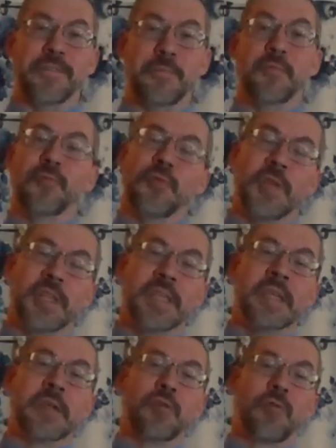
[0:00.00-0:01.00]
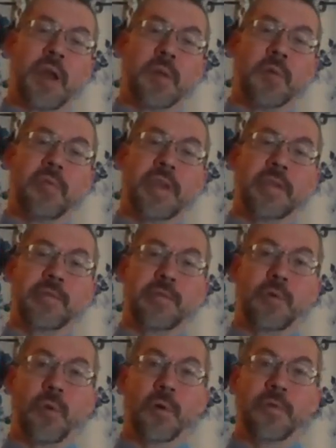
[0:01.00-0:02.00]
Some really incredible things, of
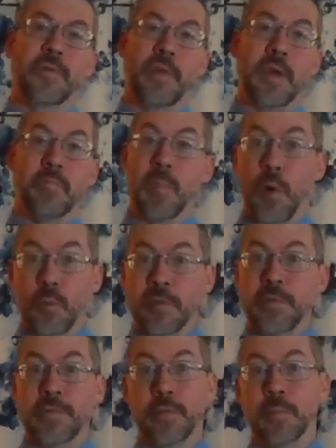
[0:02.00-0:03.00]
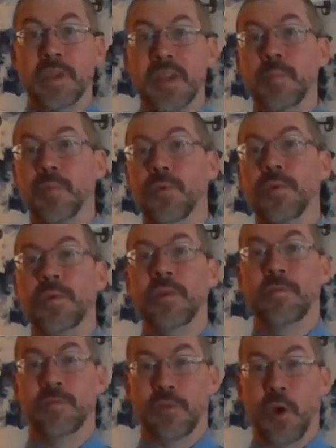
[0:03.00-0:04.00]
course, that most people
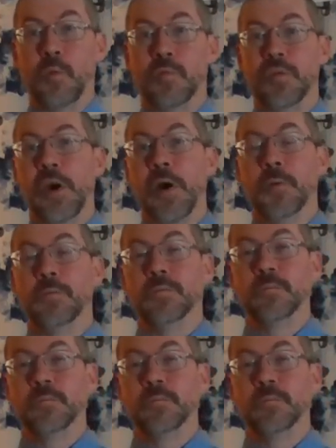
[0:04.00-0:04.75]
don't know.